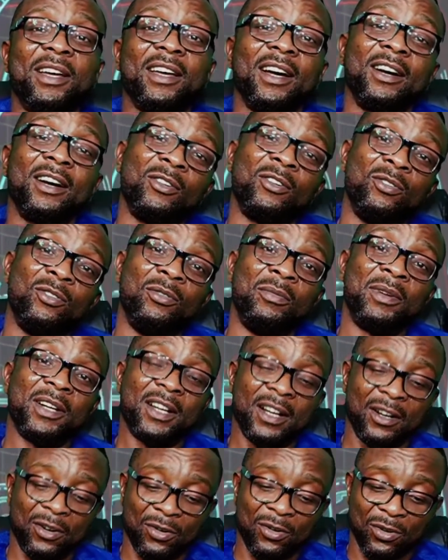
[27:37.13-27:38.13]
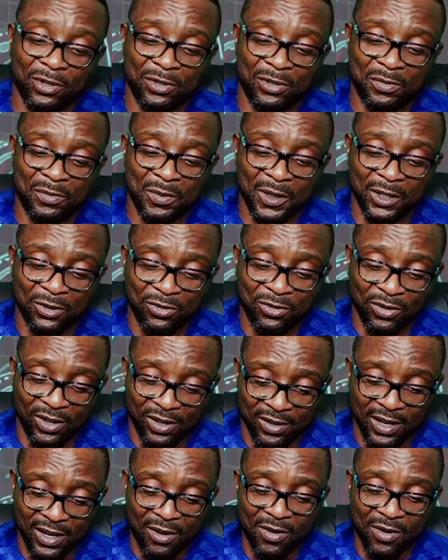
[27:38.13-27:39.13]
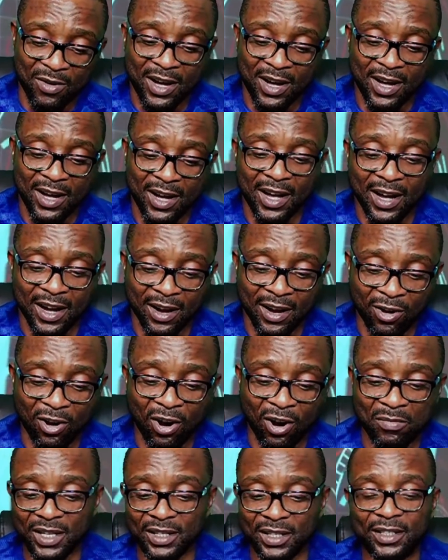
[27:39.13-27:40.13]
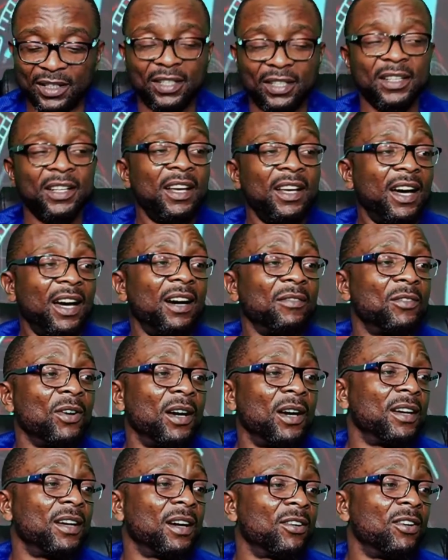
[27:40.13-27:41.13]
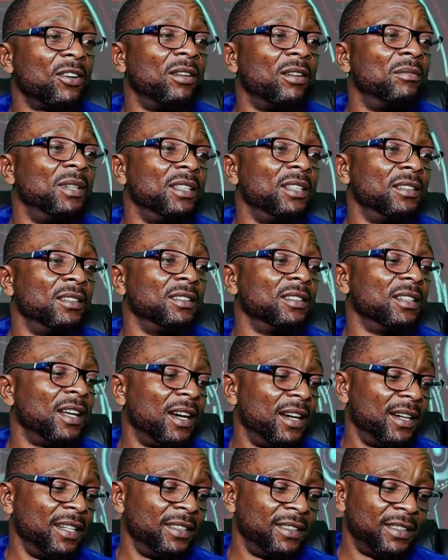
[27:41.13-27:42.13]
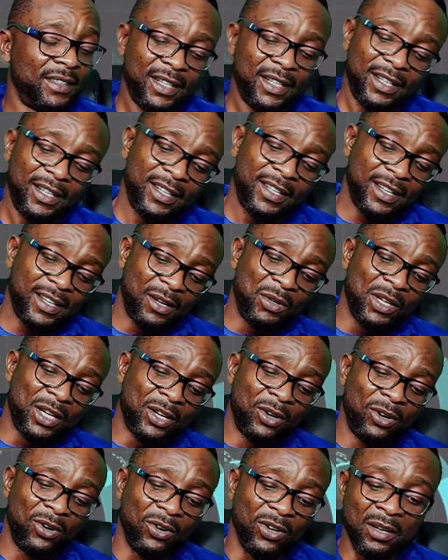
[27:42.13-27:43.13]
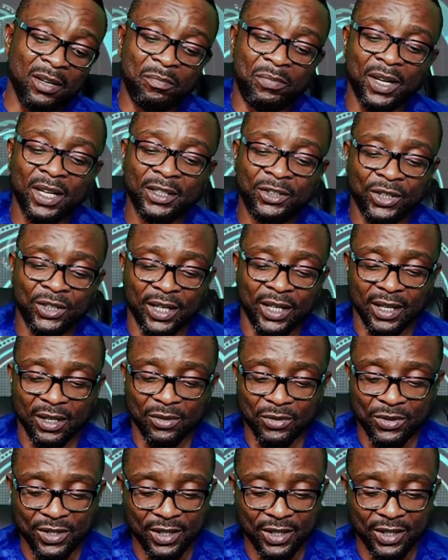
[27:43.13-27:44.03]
Make a go speak to another comrade. I've got another comrade on the line. Here we go. A brethren, I'll say. Hello.